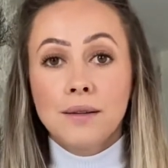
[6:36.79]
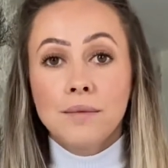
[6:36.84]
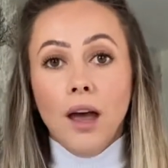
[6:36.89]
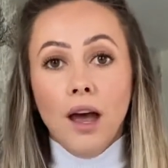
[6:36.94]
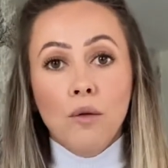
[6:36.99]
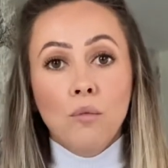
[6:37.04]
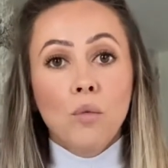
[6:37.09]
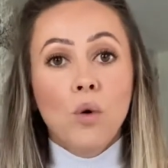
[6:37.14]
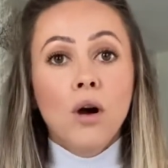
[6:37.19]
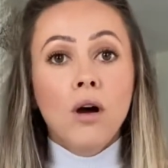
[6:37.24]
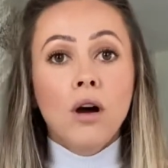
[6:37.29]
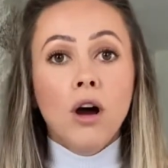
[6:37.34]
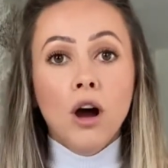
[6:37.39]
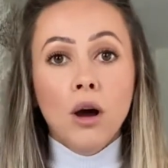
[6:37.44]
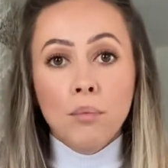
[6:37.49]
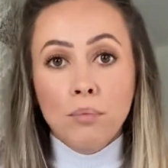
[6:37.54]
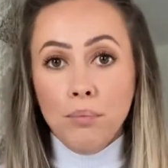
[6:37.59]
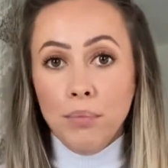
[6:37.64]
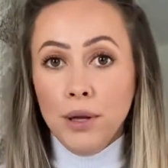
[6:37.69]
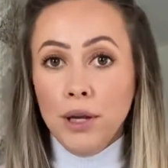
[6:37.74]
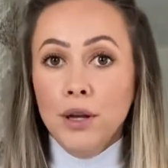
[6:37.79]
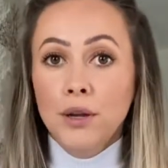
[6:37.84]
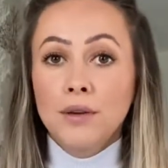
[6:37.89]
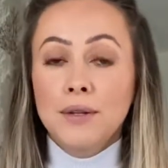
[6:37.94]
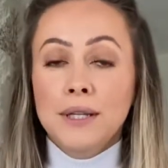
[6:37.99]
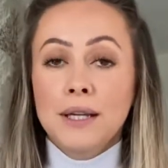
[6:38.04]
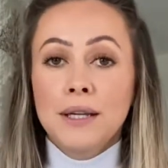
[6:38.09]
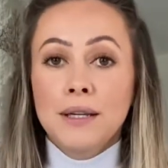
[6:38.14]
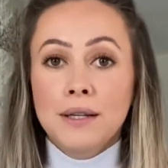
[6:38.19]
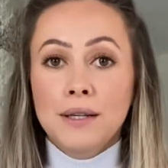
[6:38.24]
And what
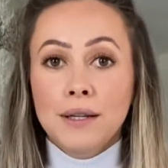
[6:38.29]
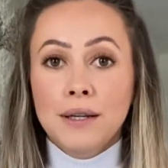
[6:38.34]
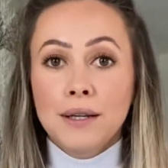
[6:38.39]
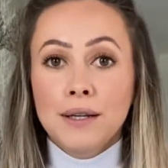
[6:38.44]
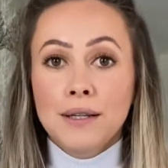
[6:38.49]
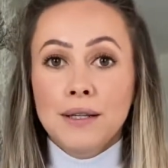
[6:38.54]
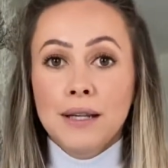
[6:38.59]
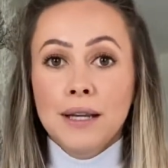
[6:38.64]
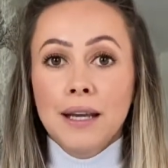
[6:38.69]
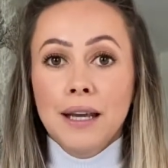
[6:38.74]
arbutin does